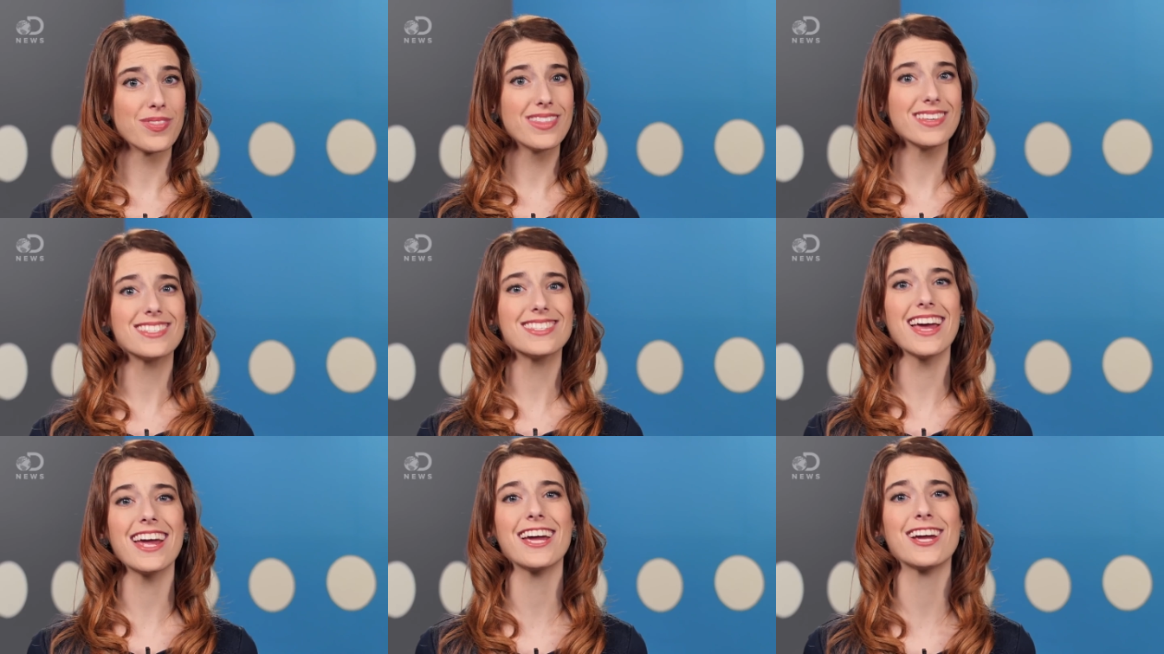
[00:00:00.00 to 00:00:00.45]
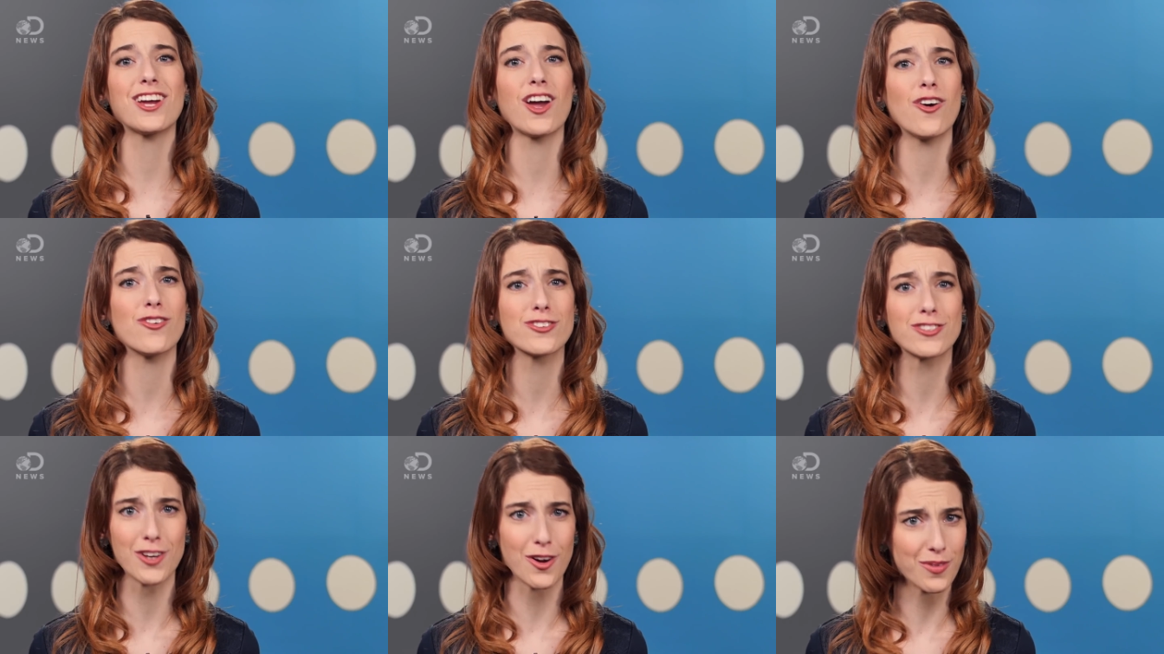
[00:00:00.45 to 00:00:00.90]
The saying
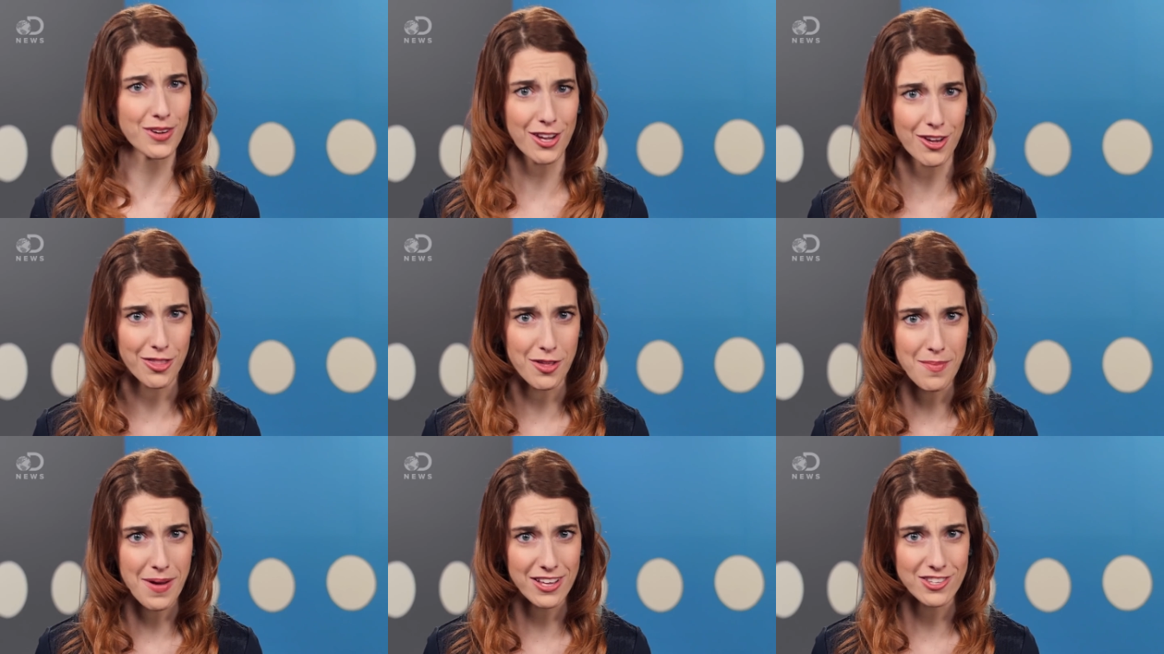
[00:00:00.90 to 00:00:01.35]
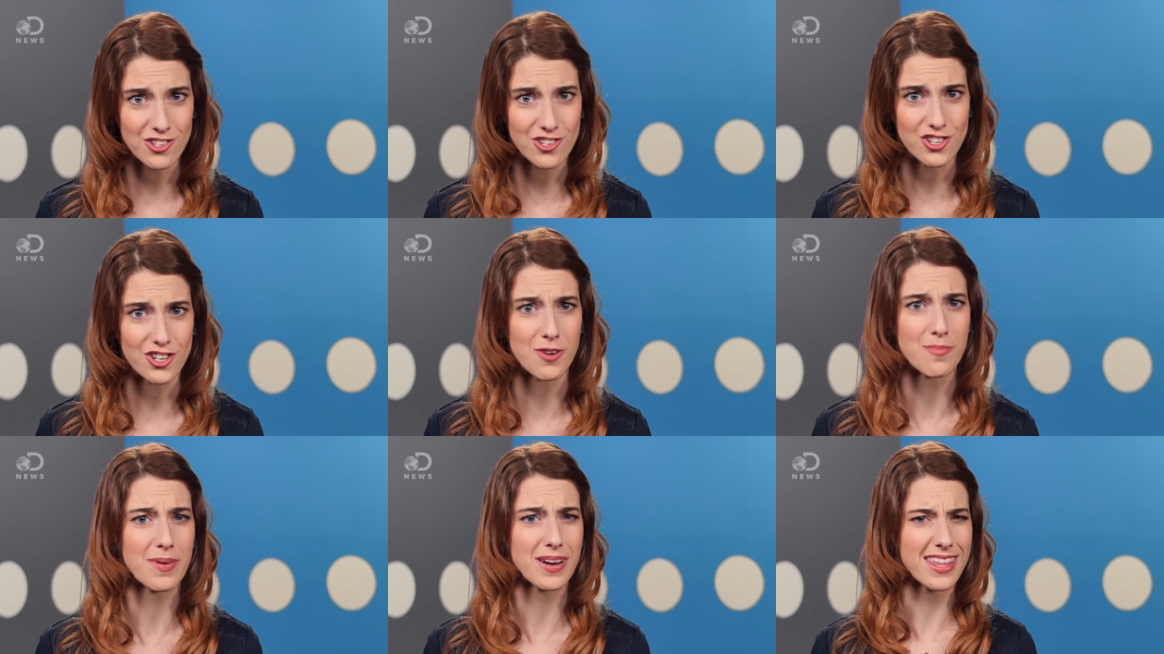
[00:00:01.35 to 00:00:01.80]
goes, don't kill the
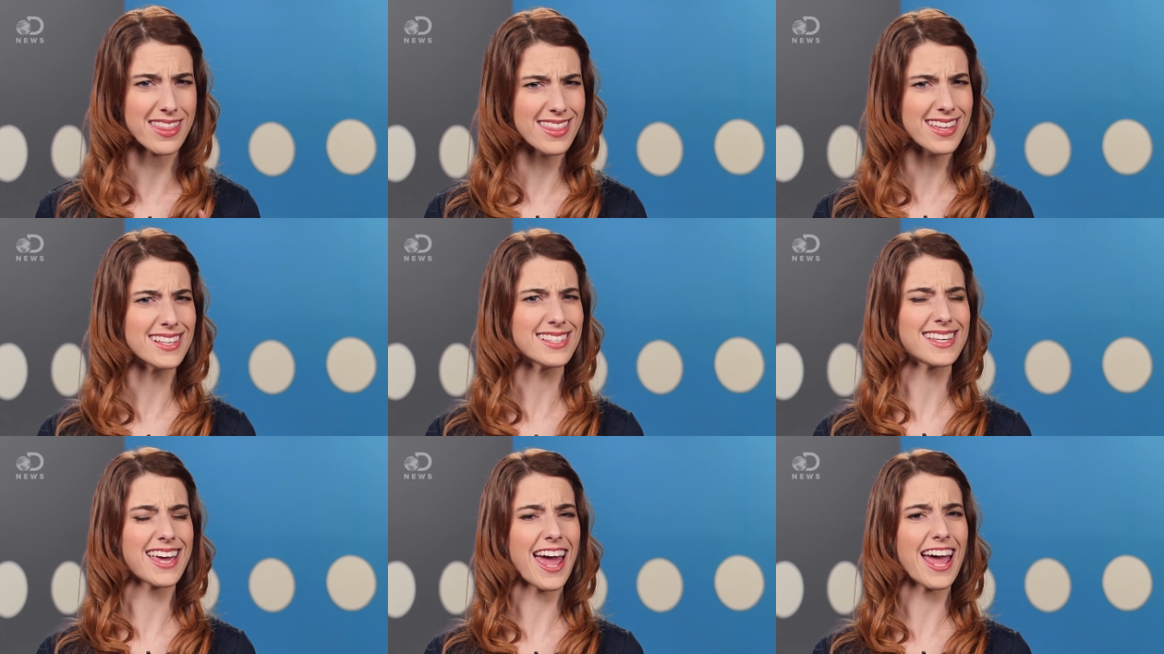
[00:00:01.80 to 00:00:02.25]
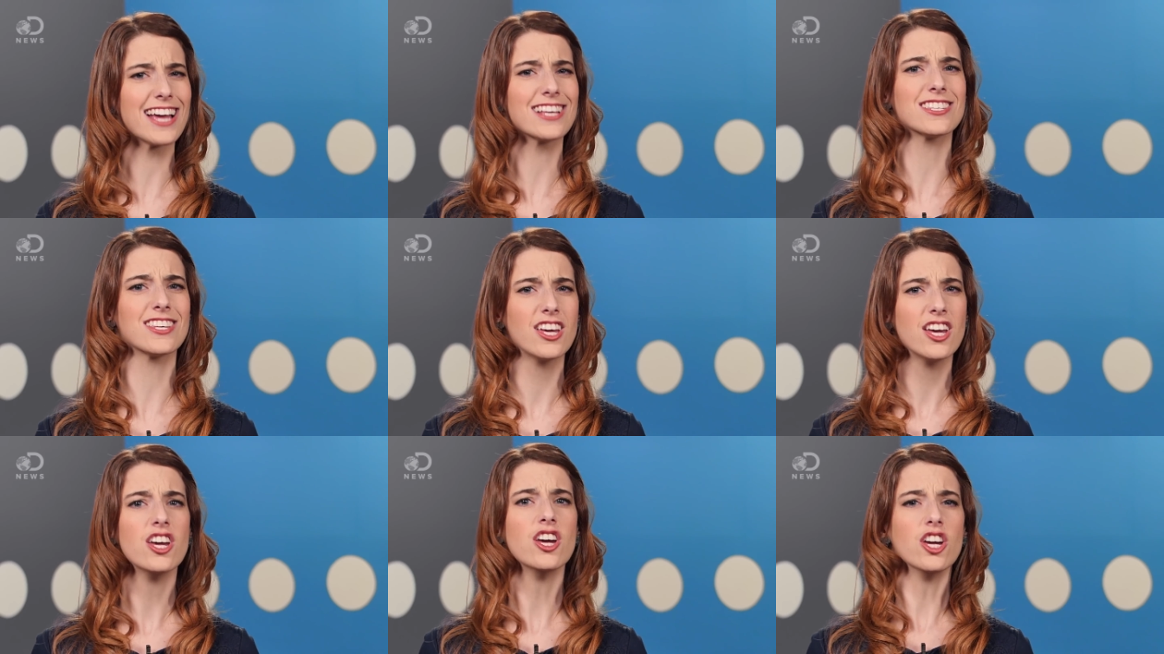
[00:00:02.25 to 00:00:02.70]
messenger, but in this case,
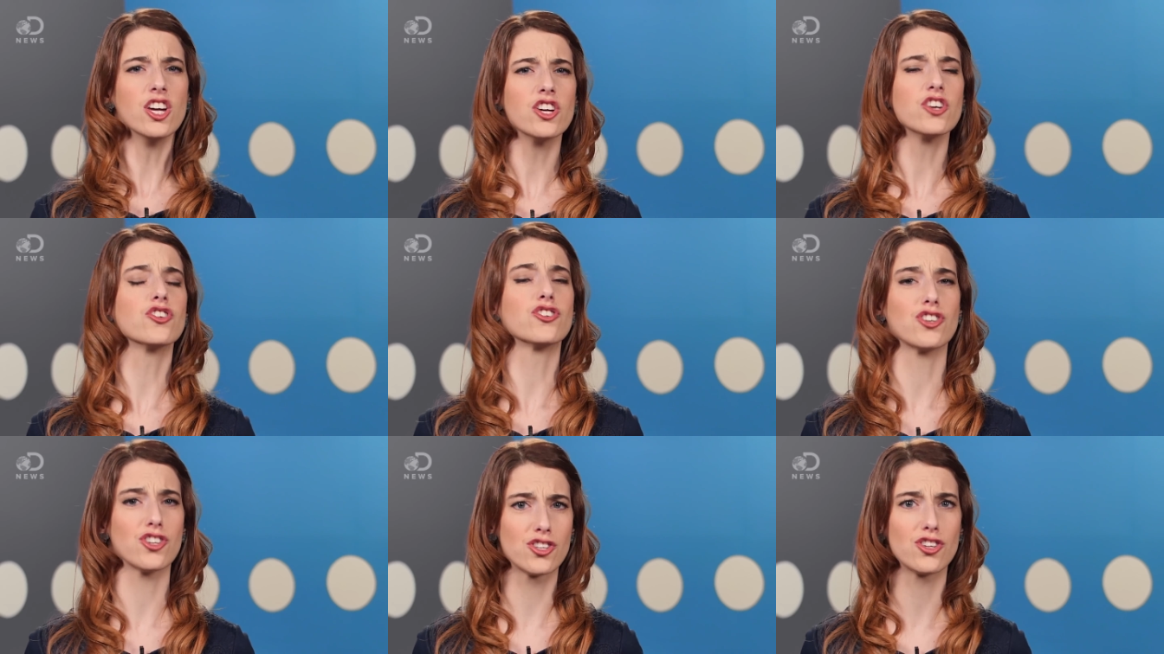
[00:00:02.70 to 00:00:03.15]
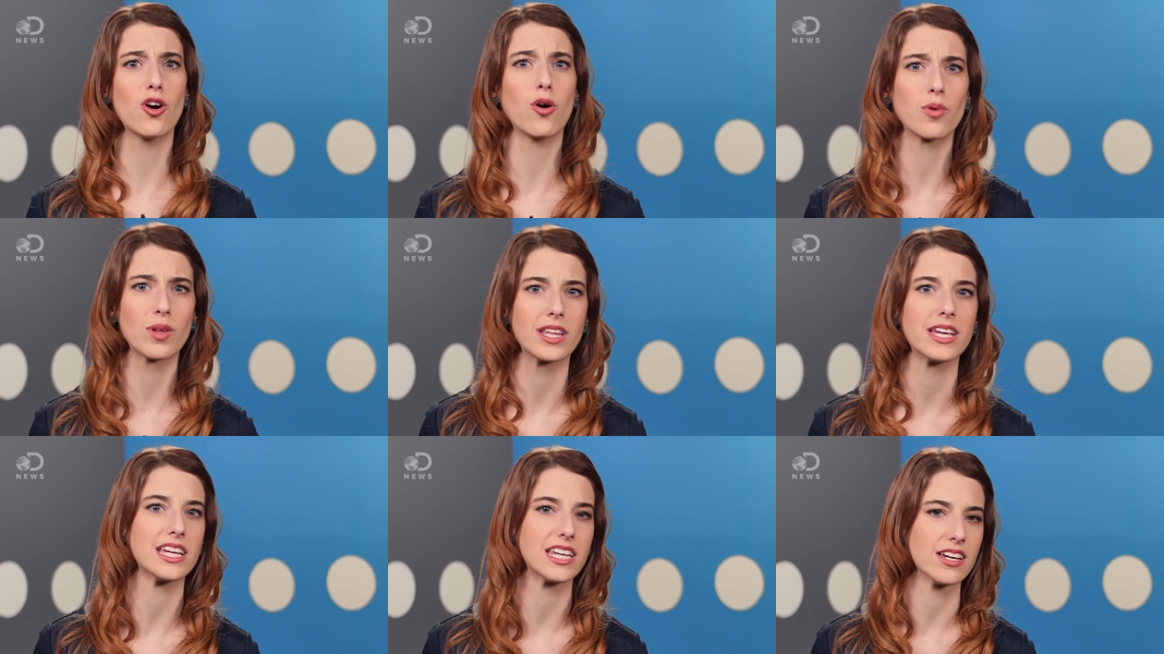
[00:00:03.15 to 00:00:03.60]
you should
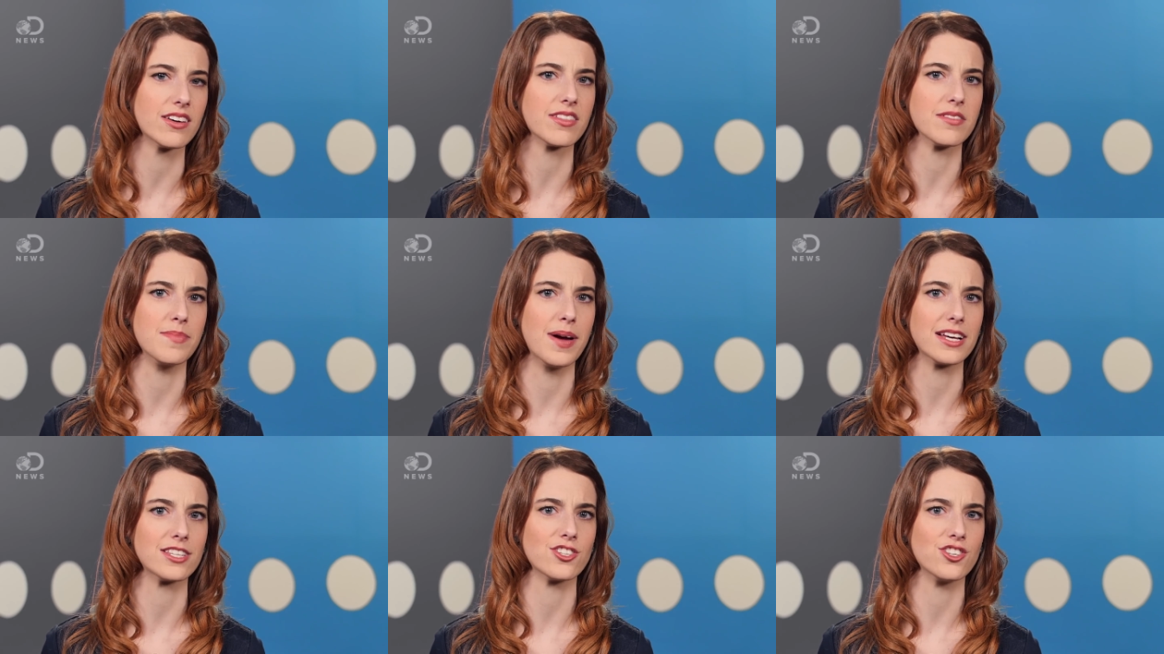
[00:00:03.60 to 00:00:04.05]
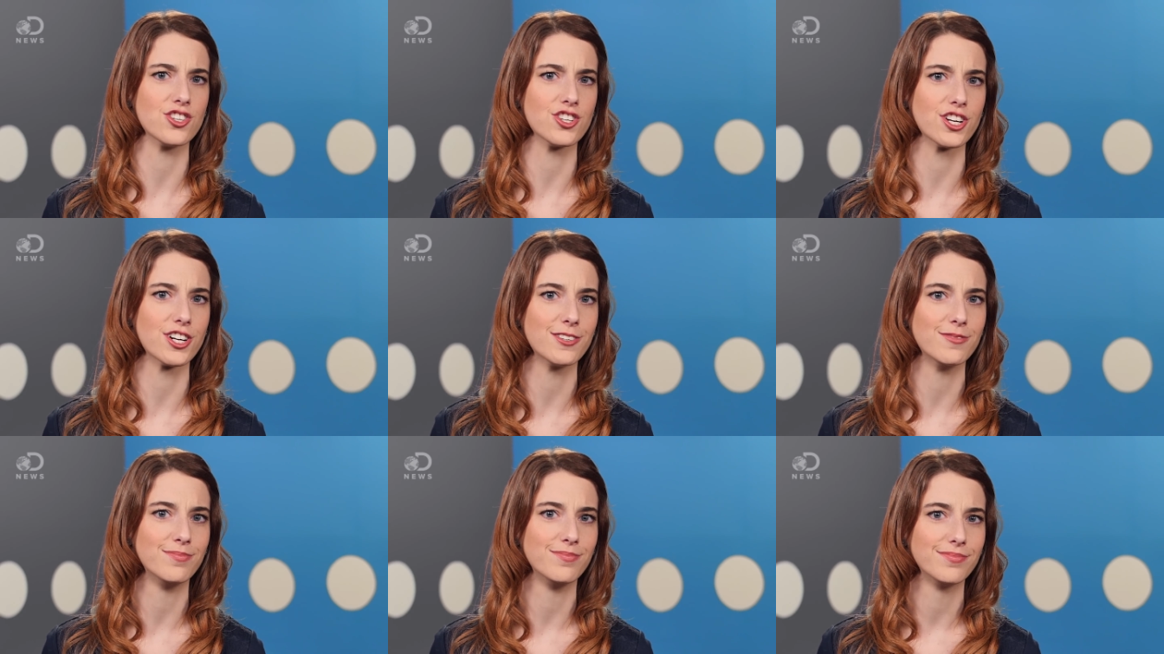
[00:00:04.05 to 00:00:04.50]
totally kill the messenger.